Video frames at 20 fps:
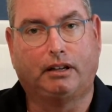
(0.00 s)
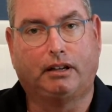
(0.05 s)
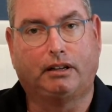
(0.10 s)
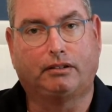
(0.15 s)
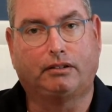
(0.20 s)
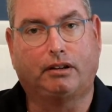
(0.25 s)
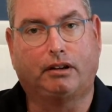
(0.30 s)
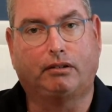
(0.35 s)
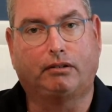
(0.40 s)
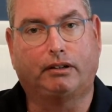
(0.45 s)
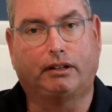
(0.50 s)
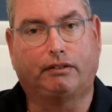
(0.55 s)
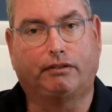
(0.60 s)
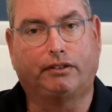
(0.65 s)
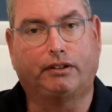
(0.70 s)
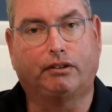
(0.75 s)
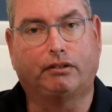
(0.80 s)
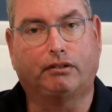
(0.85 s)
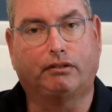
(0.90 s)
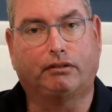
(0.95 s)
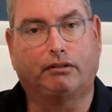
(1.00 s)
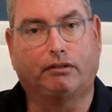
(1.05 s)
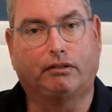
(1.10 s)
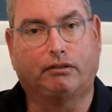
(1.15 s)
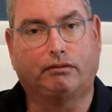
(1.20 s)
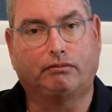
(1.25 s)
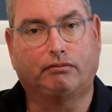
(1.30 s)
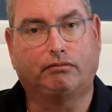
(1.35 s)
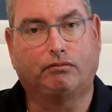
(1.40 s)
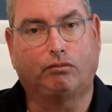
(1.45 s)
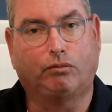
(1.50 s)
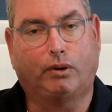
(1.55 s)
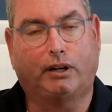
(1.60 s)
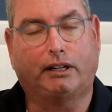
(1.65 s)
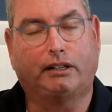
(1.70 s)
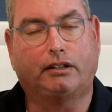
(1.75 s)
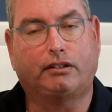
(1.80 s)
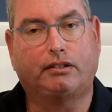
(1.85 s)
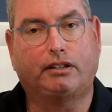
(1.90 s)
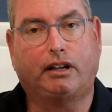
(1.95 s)
So if you're
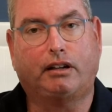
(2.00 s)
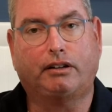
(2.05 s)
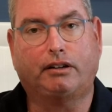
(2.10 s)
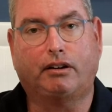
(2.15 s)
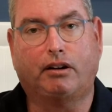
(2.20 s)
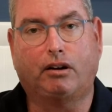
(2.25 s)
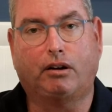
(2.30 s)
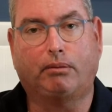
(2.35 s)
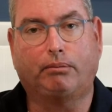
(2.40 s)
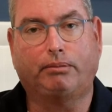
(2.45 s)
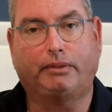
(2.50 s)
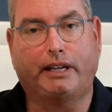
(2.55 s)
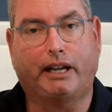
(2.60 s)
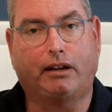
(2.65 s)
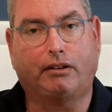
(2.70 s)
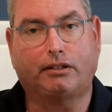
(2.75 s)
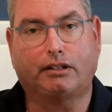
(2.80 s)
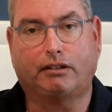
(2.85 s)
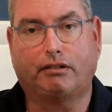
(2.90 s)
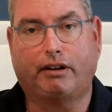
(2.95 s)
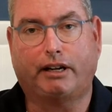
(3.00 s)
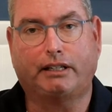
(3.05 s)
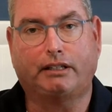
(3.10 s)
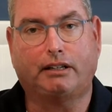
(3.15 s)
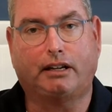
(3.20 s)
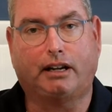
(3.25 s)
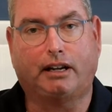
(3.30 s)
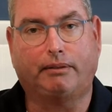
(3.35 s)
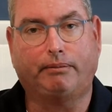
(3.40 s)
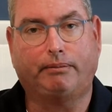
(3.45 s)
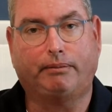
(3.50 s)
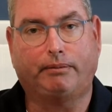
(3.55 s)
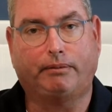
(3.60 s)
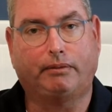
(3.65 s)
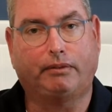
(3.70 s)
wanting to sell your home, now's a great time.